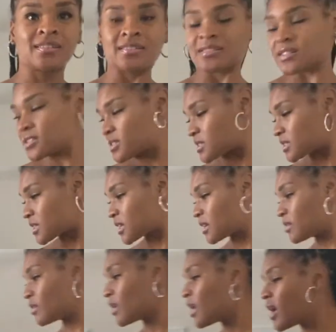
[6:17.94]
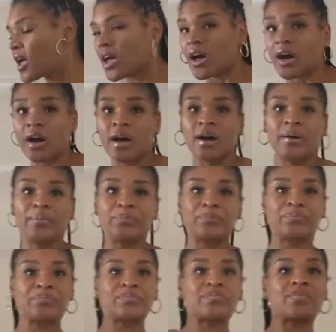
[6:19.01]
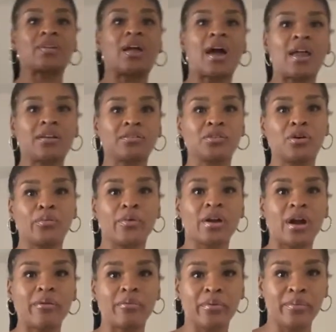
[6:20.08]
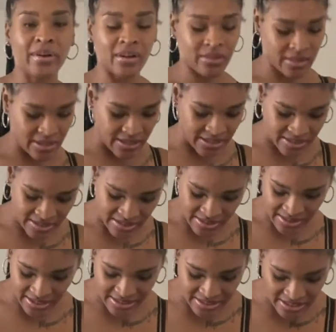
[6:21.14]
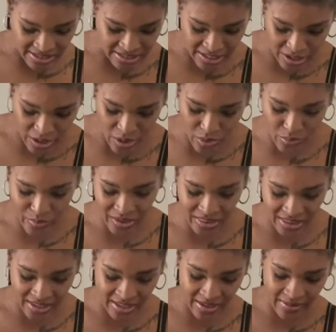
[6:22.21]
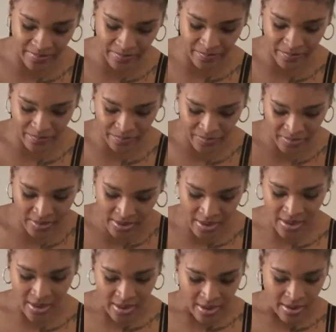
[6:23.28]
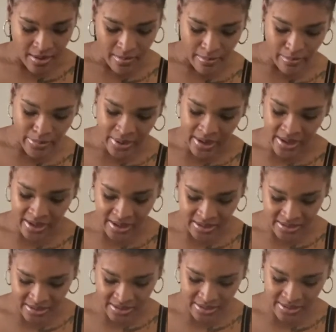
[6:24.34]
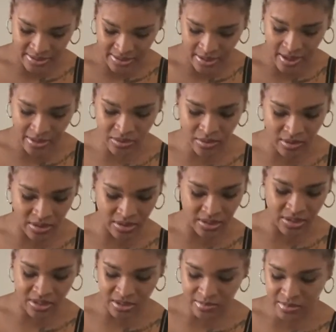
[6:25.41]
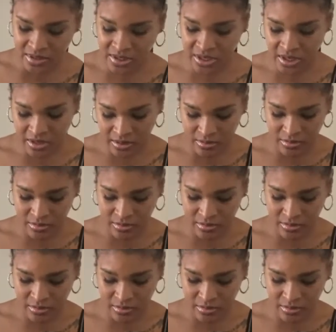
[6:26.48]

This is cute. Um, I don't know where I would wear this. This doesn't go with it, but I thought that this was cute.